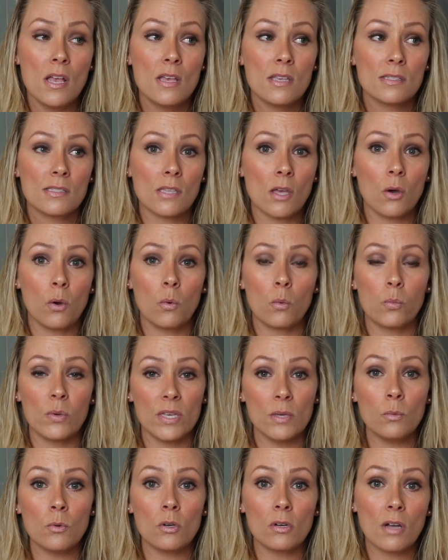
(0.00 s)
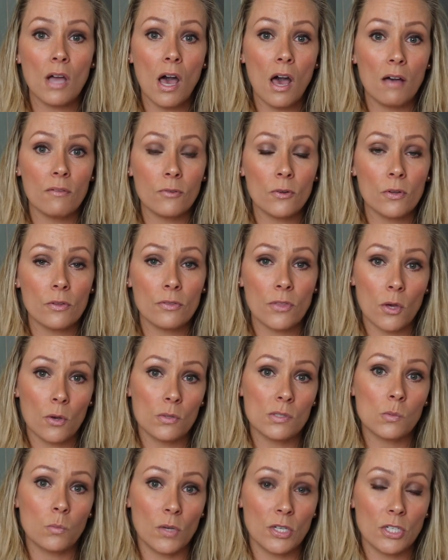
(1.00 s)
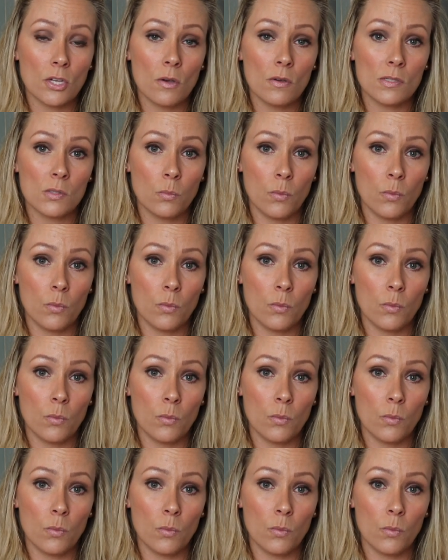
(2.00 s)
So we will cover those windows